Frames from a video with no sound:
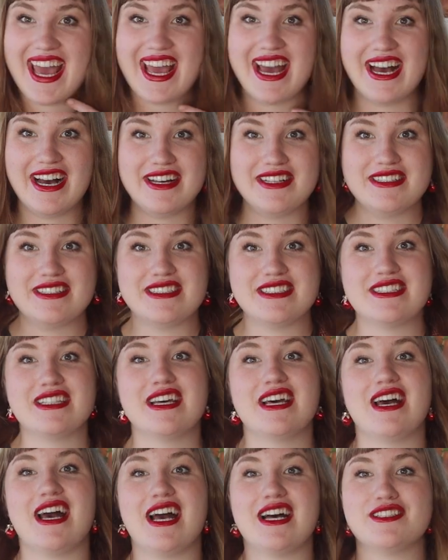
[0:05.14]
And
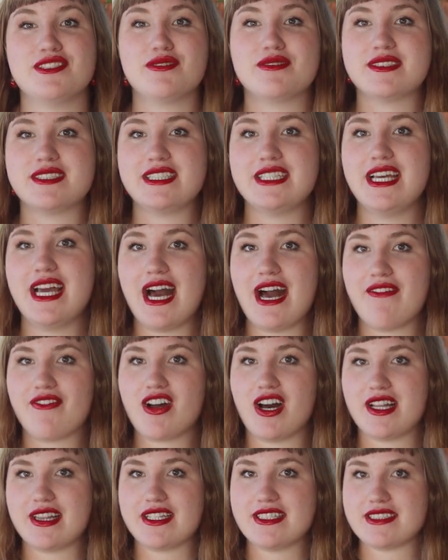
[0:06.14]
as you can see,
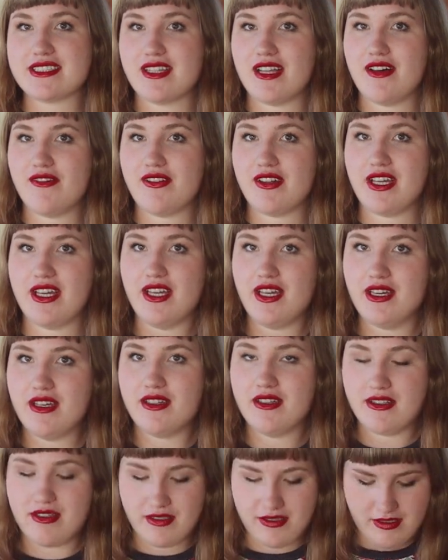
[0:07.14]
I've got this lovely
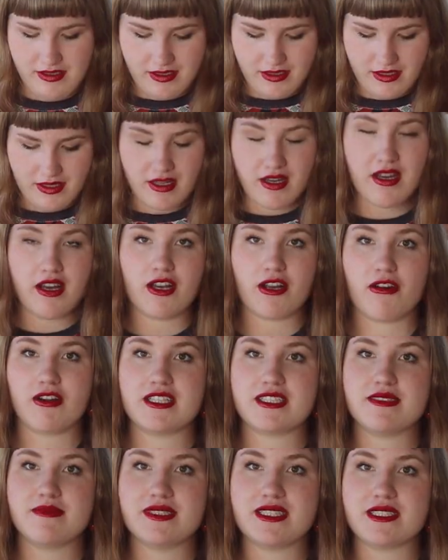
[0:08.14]

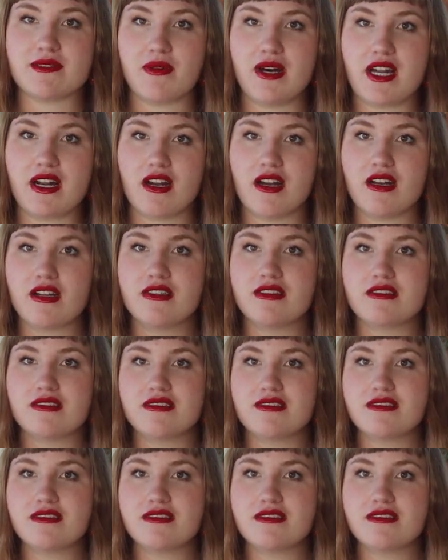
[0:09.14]
Christmas sweater.